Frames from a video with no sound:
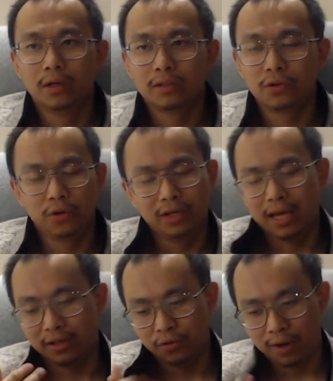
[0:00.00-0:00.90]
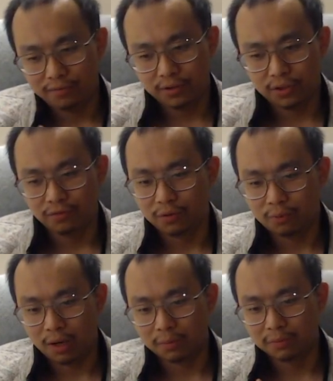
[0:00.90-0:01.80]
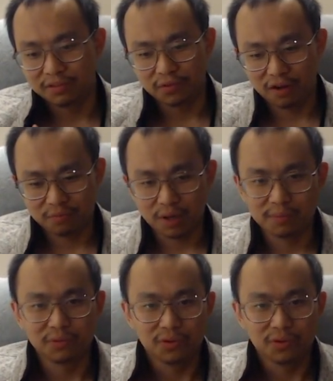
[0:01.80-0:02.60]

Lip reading: So yeah, you have to solve your problems if you have problems.